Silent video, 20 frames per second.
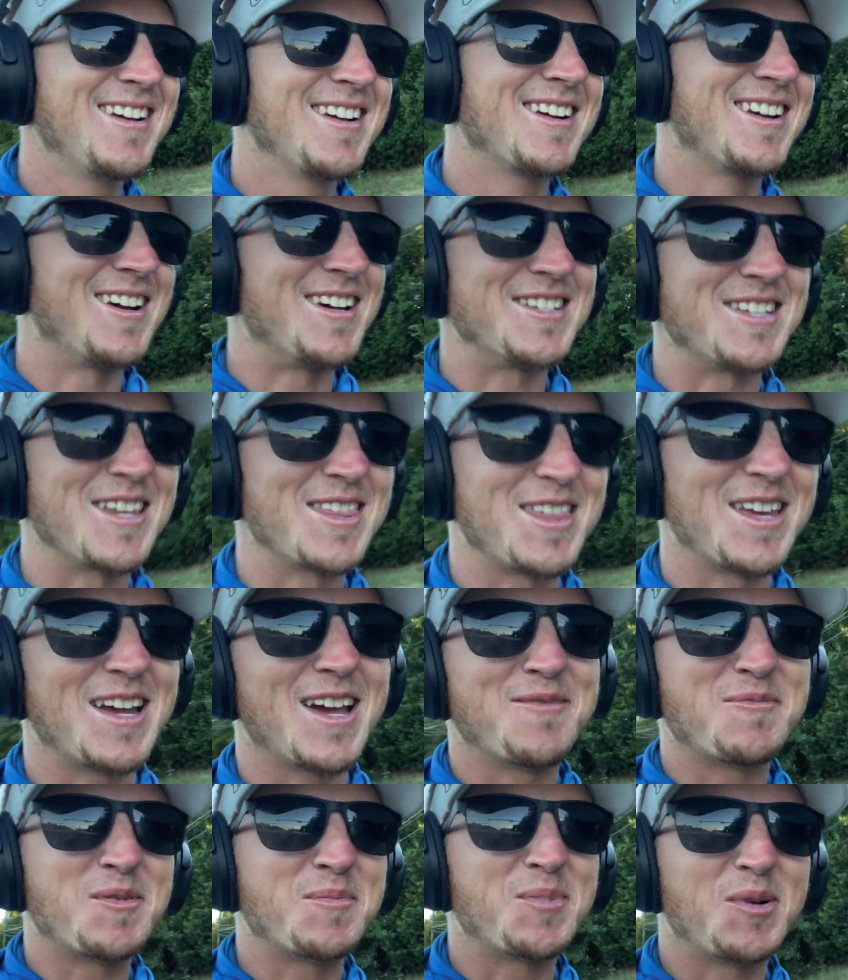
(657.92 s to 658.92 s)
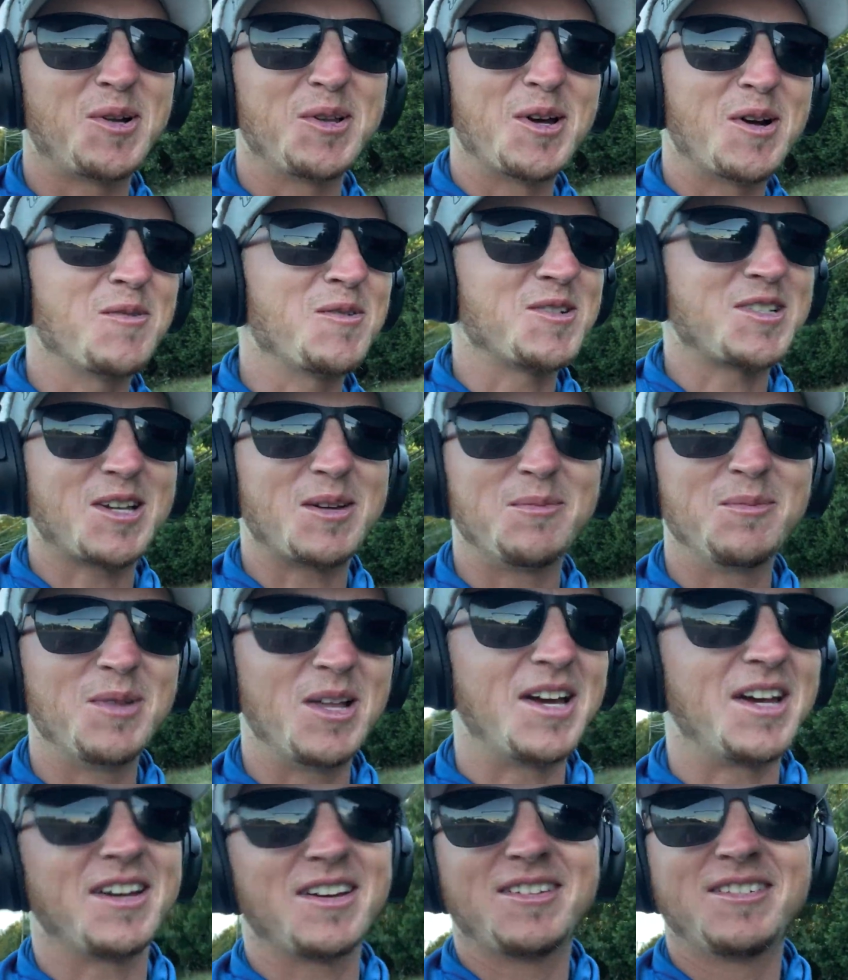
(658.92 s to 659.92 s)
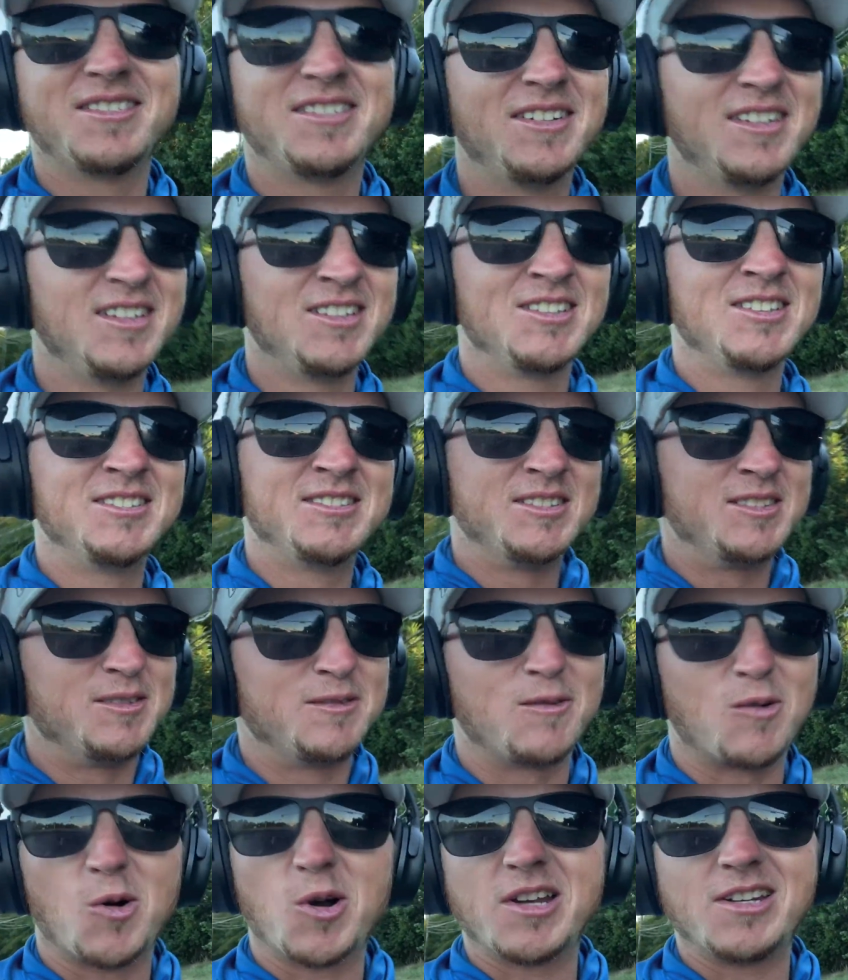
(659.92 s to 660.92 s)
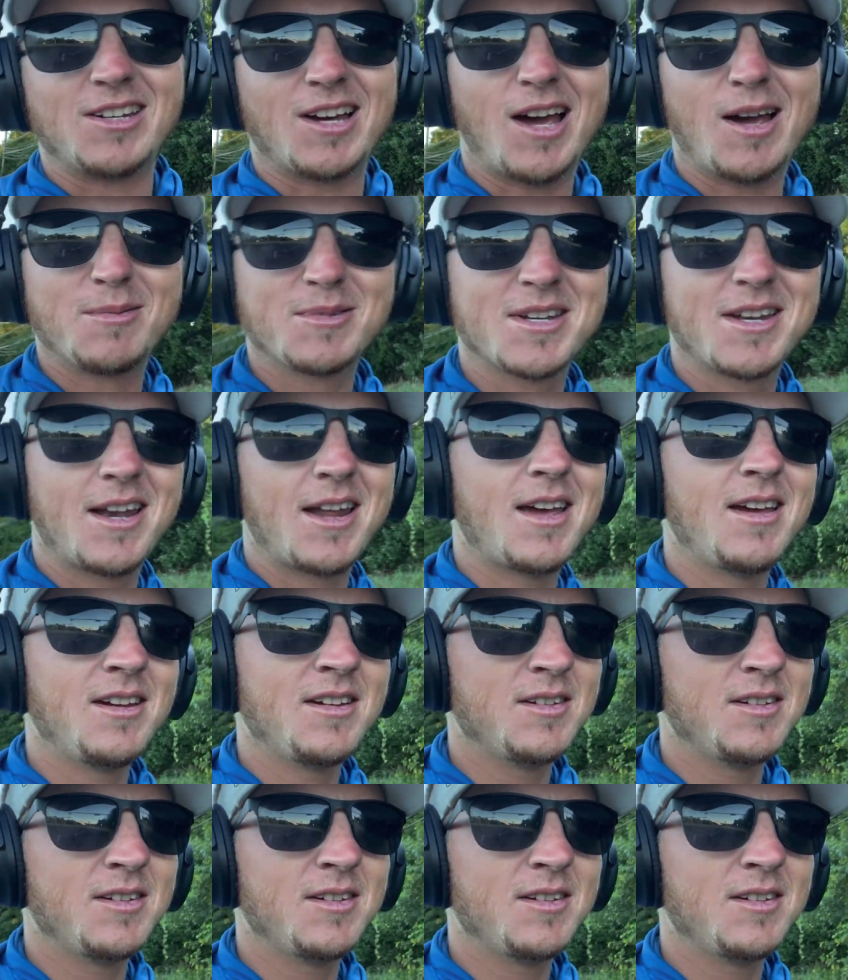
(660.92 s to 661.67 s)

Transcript: because I think I've been pulled over something like 40 times today.